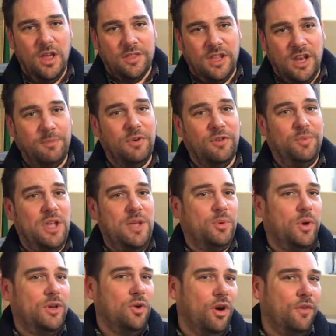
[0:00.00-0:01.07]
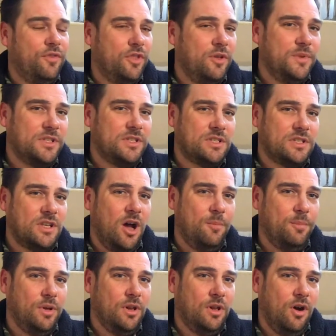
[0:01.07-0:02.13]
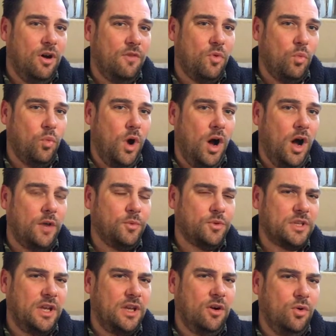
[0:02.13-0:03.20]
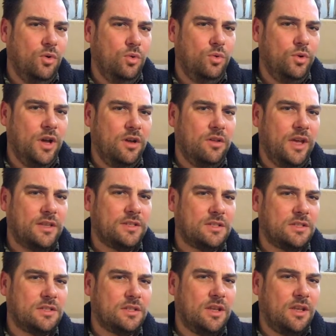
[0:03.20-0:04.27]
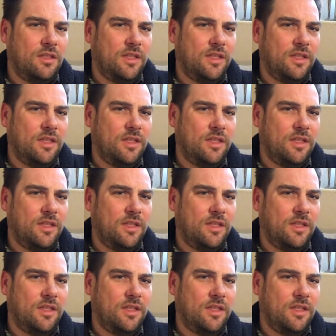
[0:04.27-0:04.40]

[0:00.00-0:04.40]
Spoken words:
sample of wine, will say, "Oh no, that's